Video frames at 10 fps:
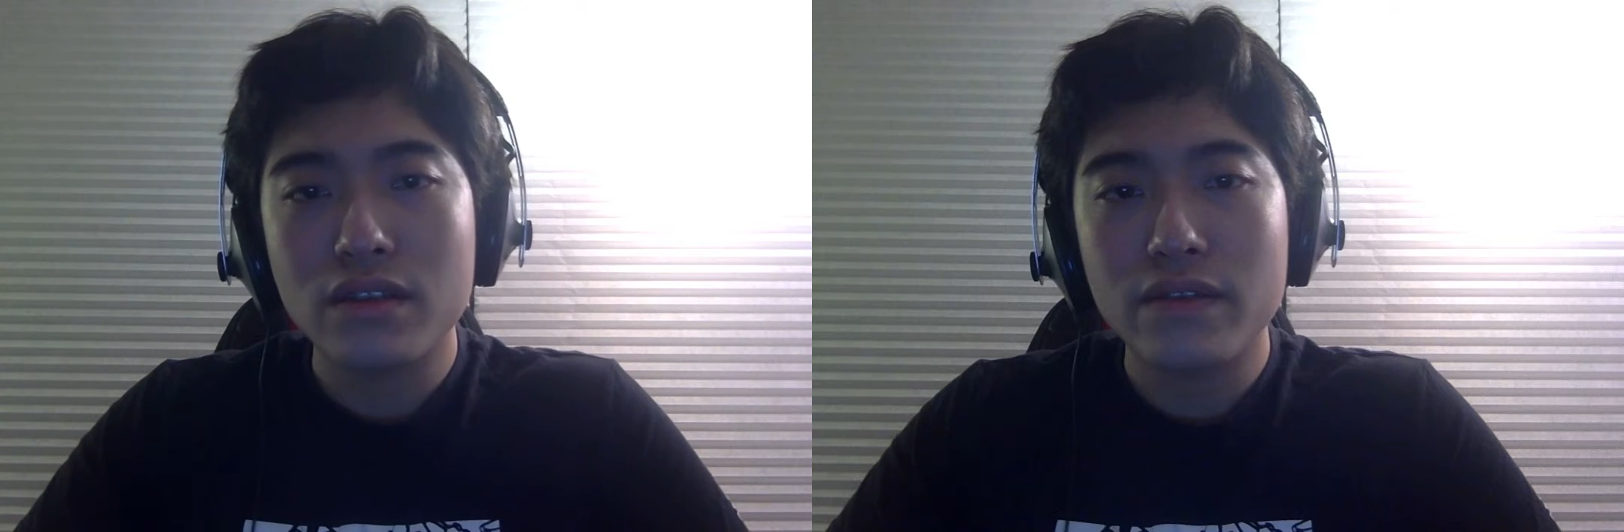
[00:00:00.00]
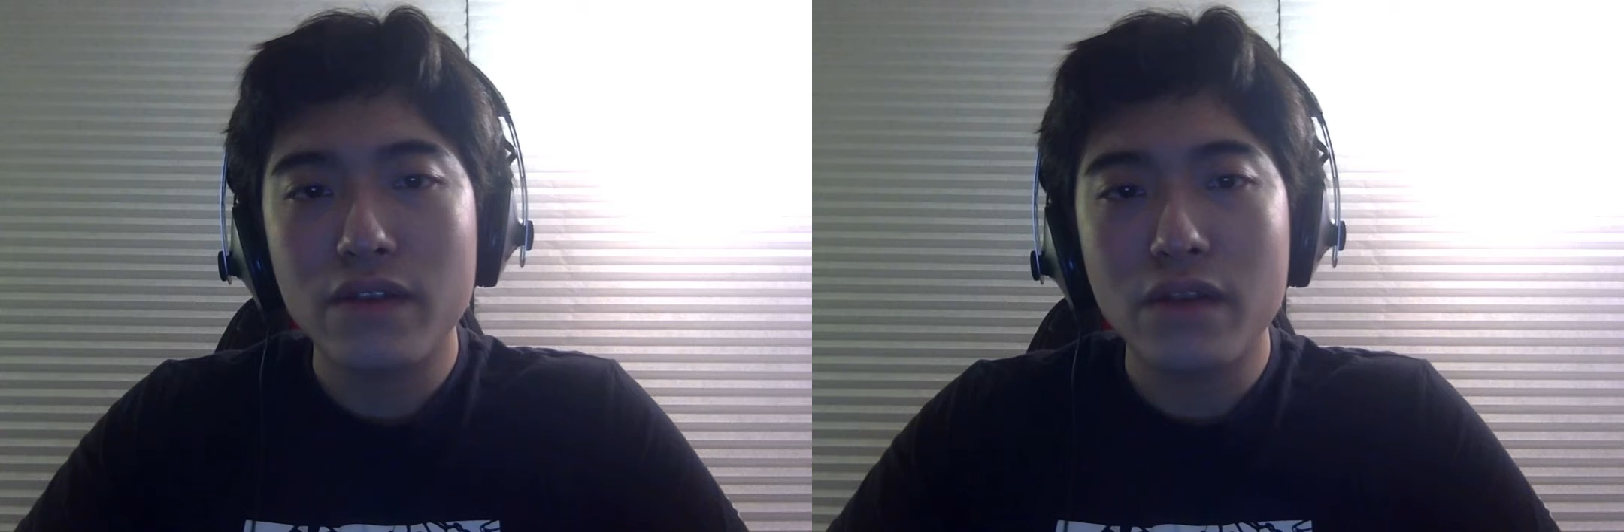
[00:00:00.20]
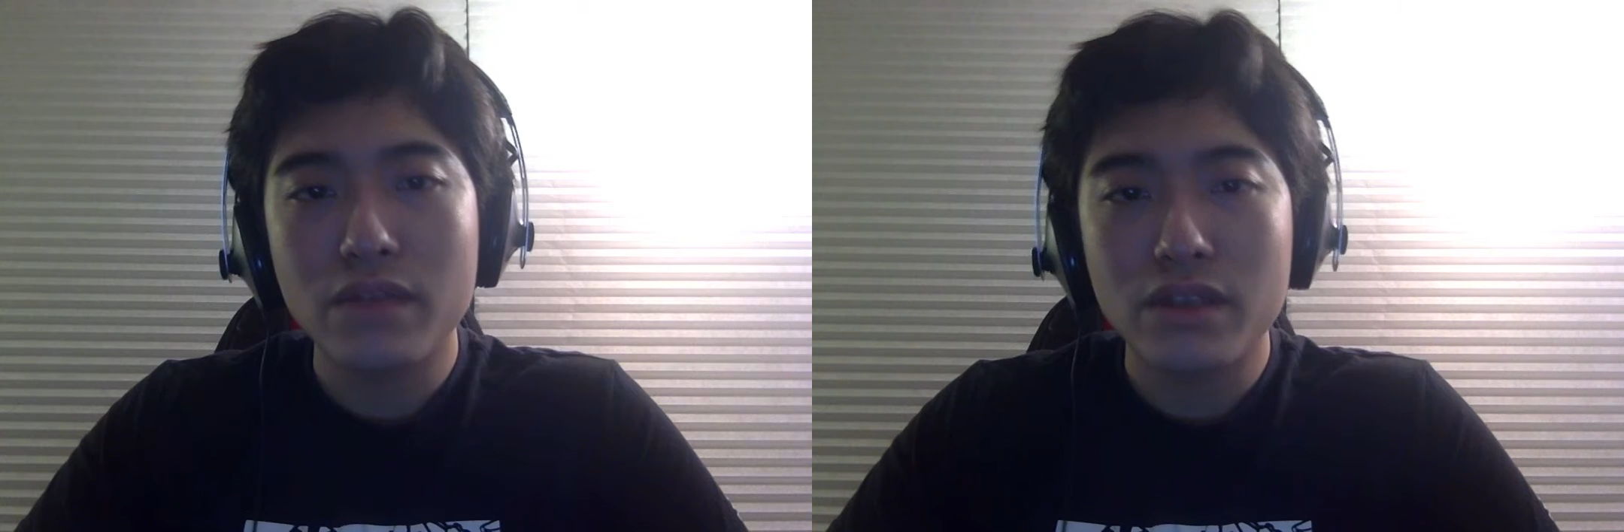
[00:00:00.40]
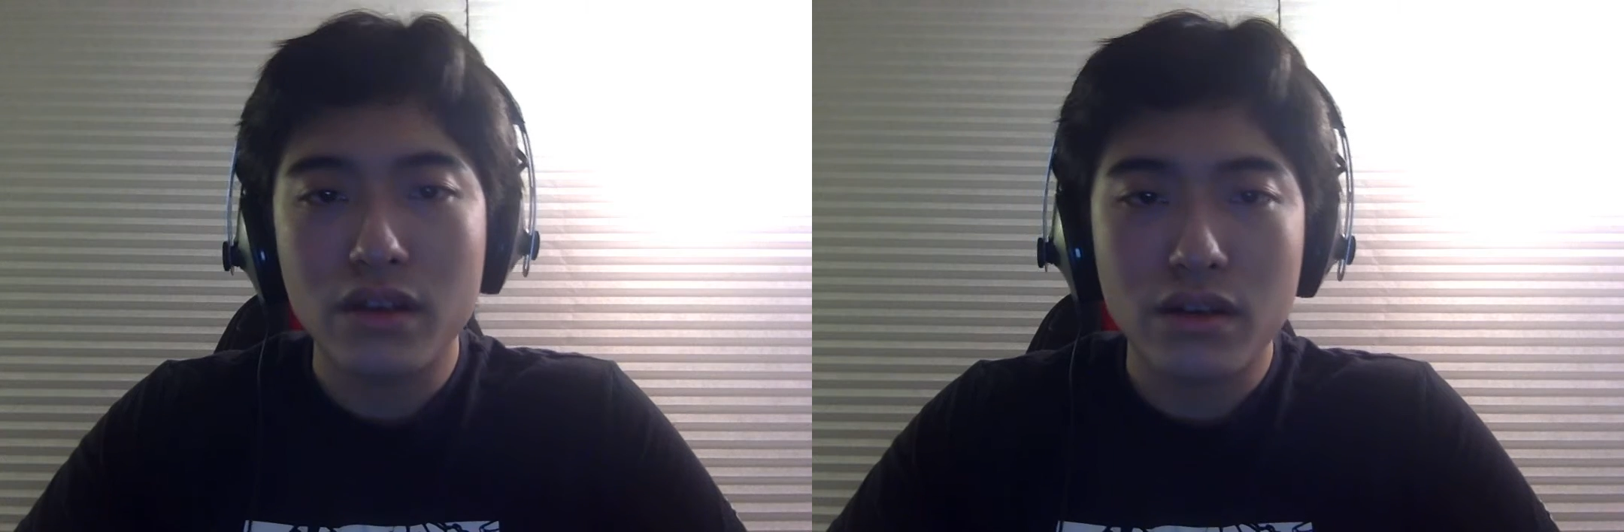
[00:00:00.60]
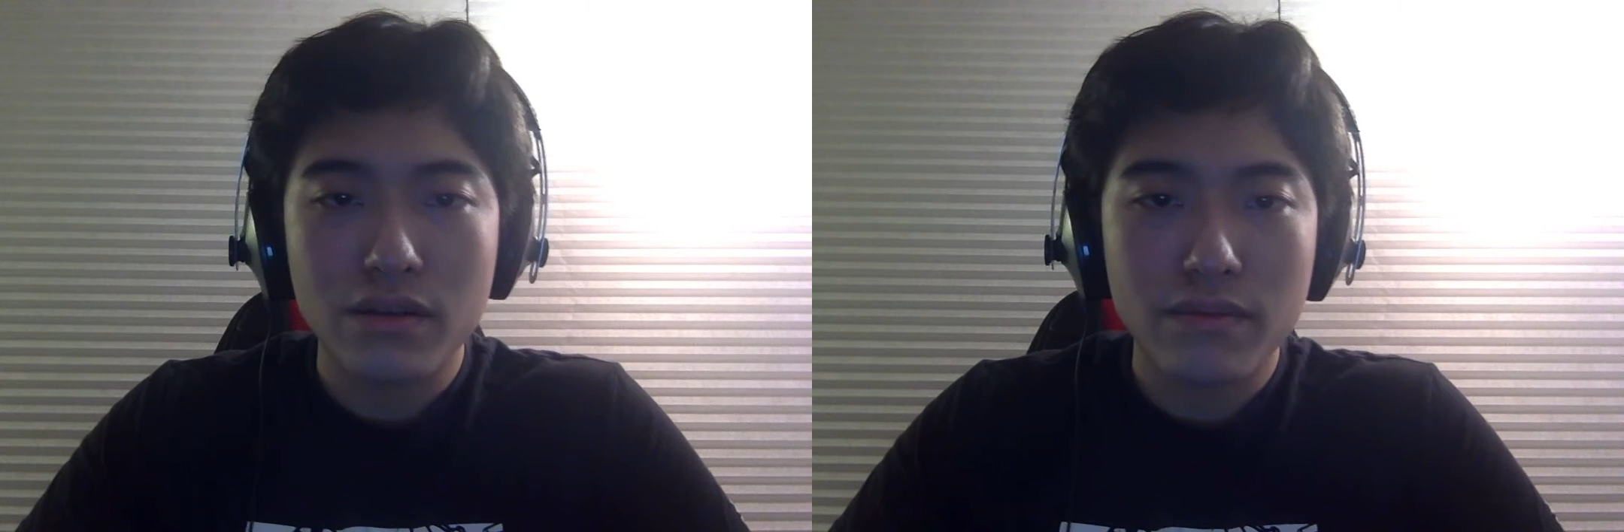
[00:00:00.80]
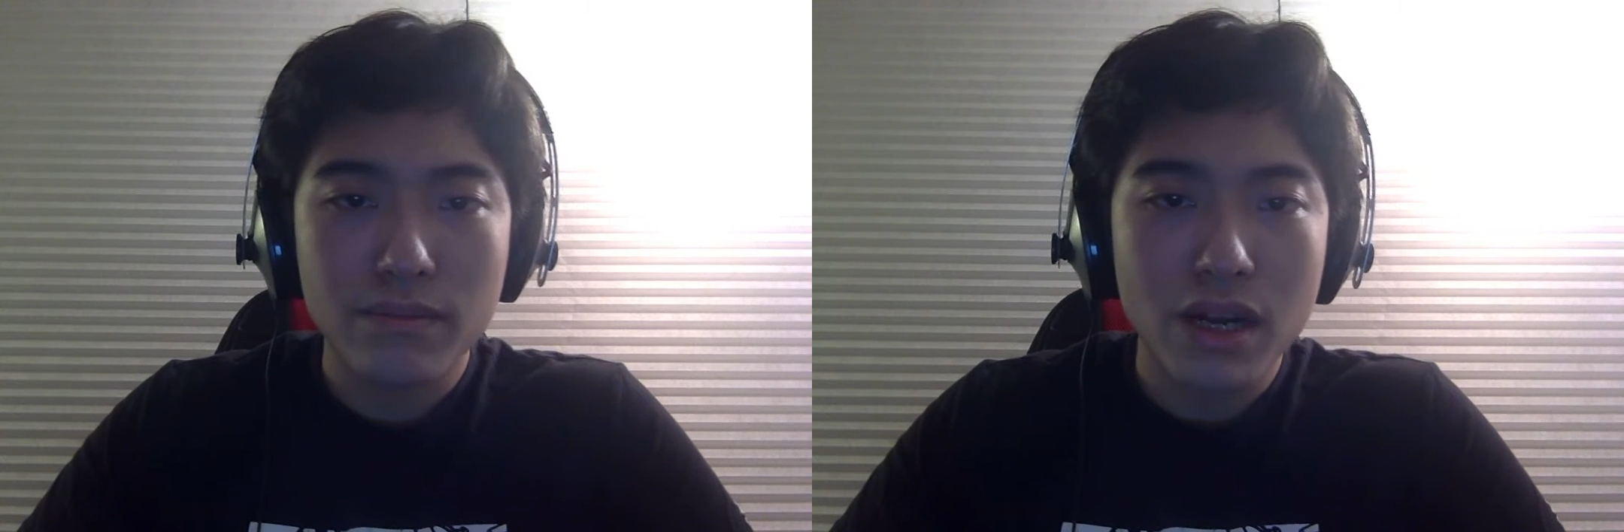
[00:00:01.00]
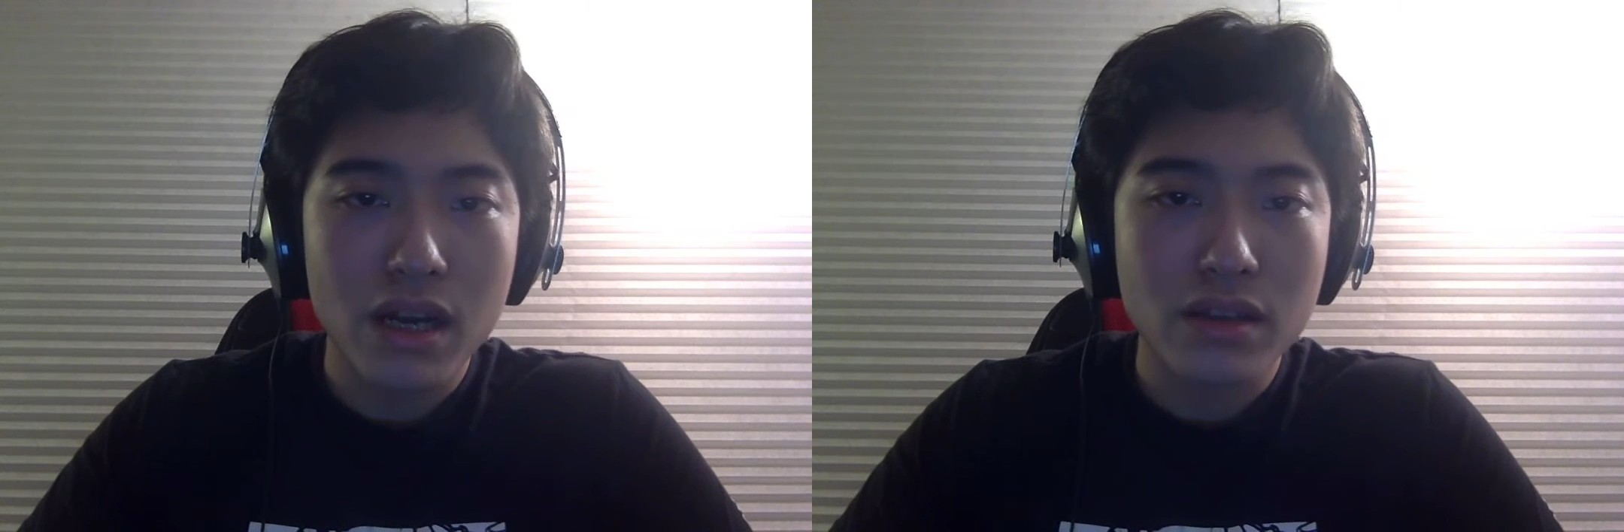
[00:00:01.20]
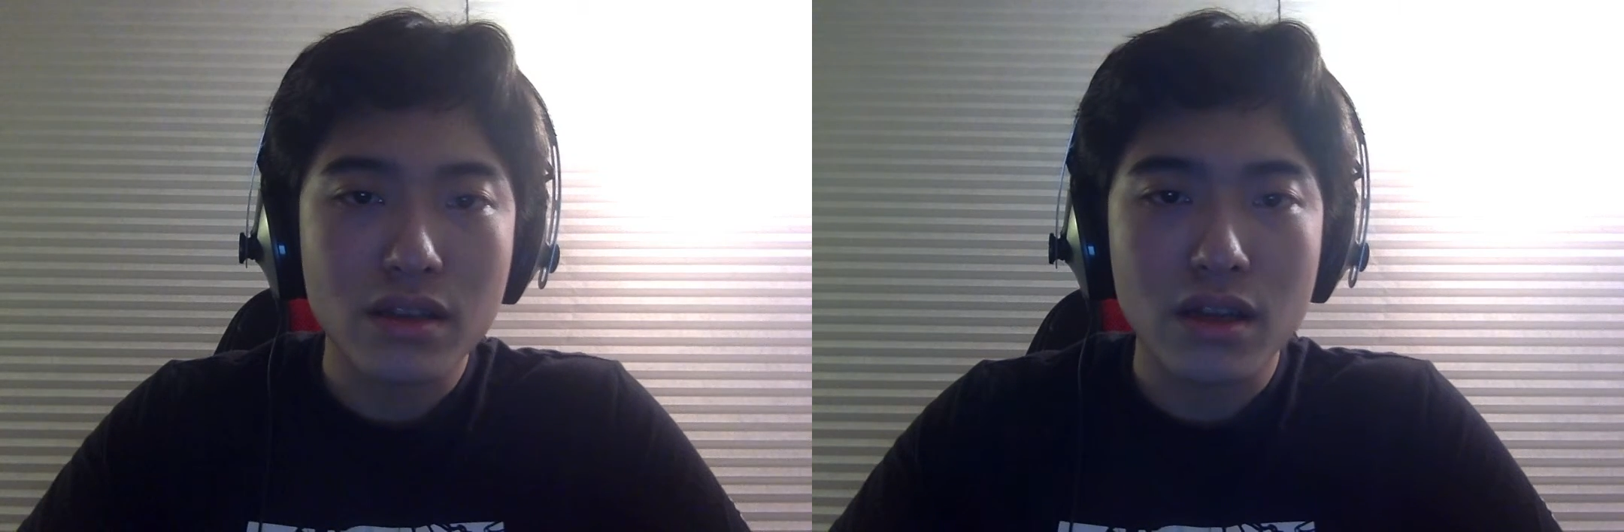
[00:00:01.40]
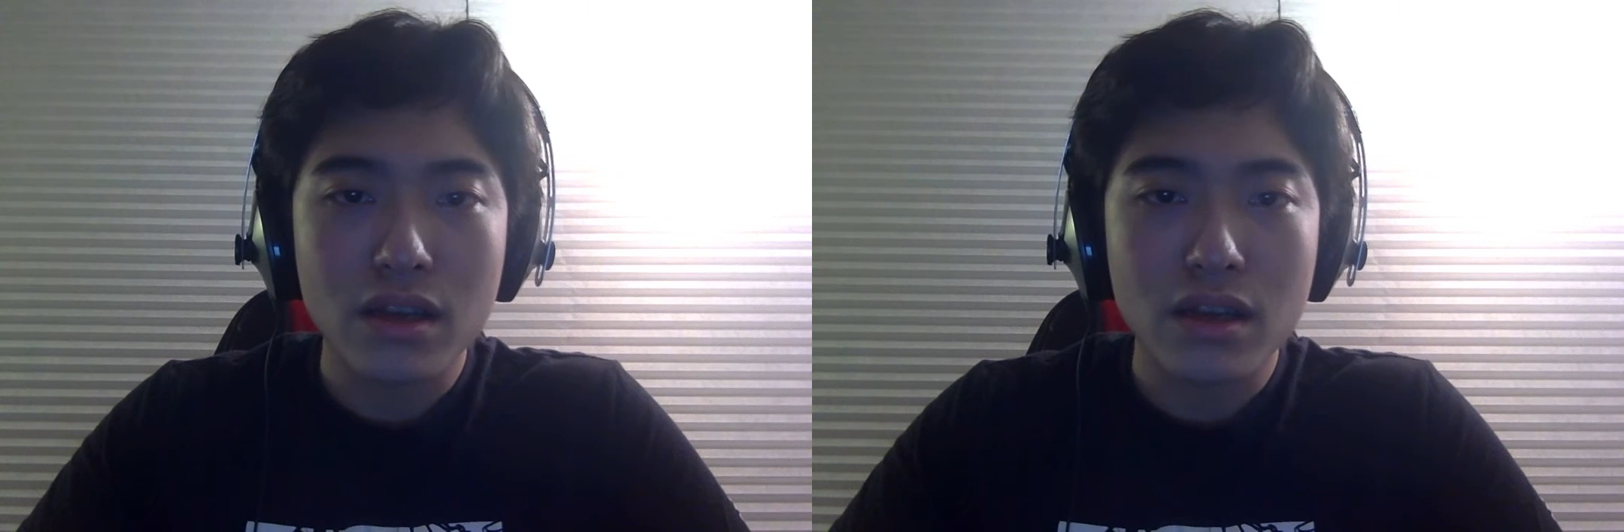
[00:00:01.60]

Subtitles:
from the past